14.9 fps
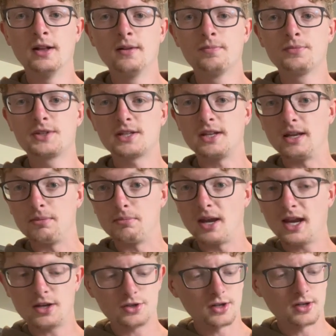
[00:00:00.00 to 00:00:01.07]
C
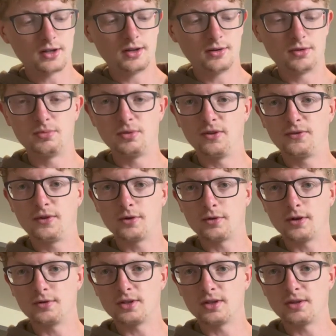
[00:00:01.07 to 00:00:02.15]
major, you would move your
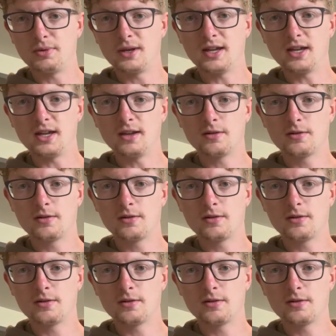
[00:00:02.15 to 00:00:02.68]
root to the pinky.